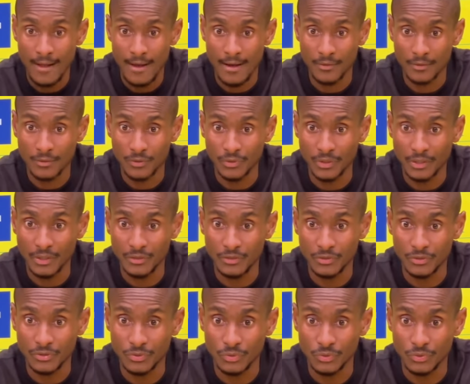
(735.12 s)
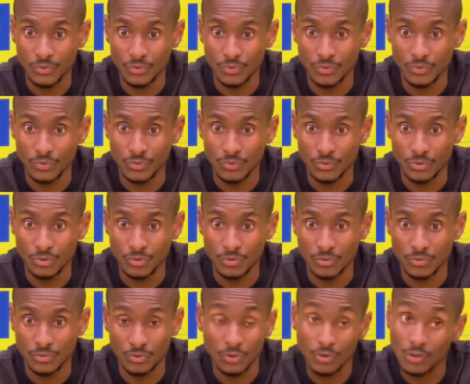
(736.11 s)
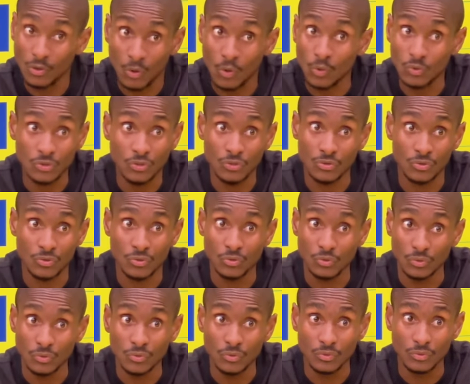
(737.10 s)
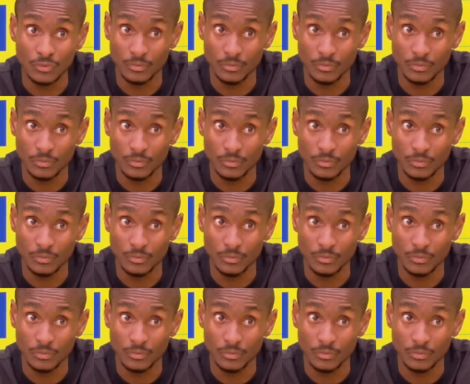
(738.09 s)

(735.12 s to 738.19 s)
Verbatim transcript: and good energy to, to, to the coaches too,